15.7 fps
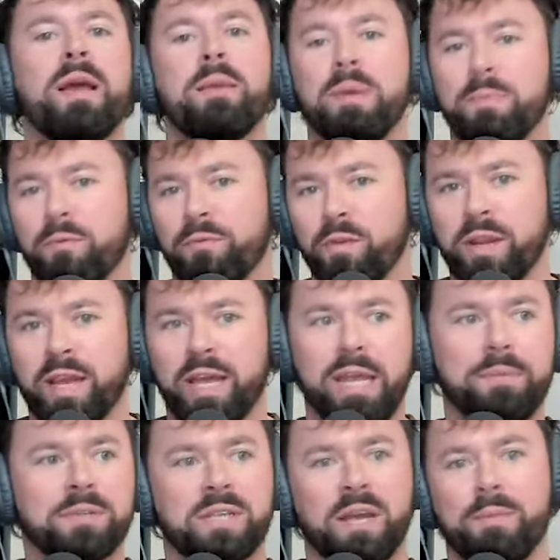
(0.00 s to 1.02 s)
People forget
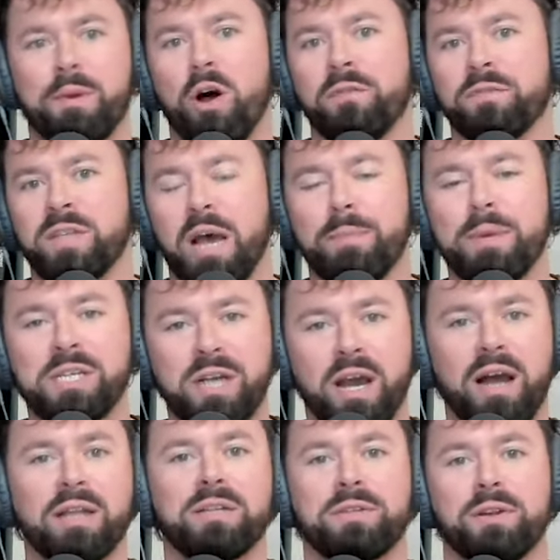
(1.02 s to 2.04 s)
he was coming off Tommy
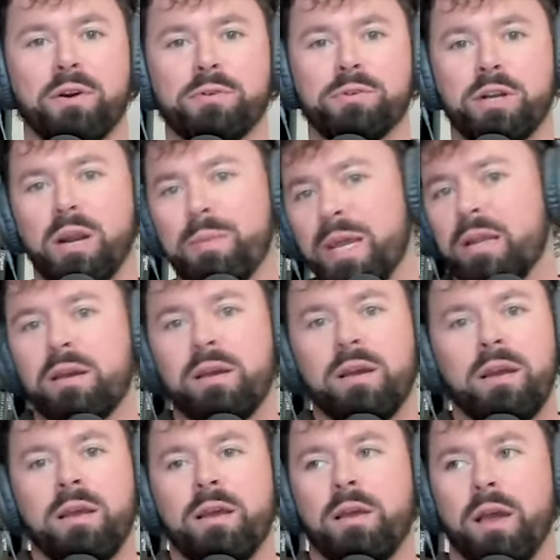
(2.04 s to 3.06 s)
John surgery. And I mean,
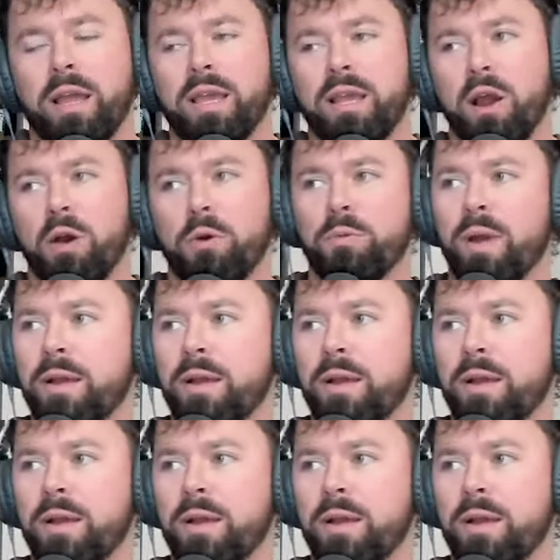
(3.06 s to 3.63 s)
you know,